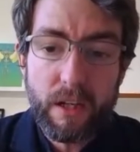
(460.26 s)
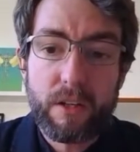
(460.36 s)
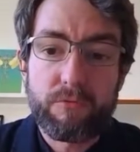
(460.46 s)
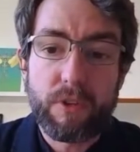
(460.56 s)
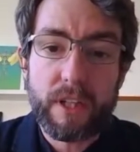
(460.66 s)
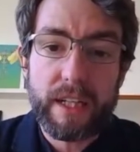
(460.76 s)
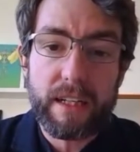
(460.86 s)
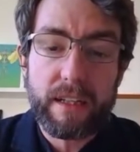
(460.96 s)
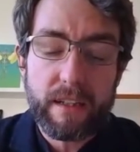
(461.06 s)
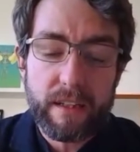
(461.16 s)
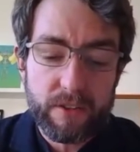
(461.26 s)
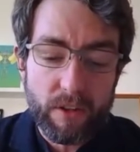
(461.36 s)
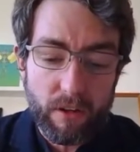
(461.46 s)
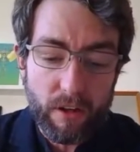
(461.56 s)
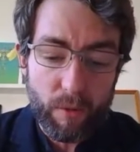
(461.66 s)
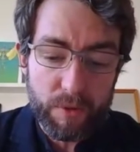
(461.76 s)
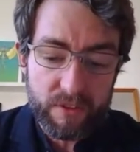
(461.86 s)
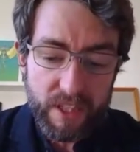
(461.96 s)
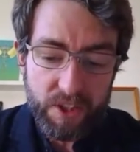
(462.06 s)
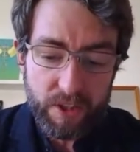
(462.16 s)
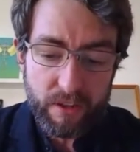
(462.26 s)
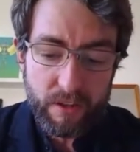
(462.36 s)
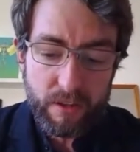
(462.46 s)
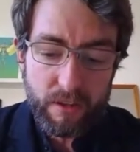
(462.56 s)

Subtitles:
Running is not opposition,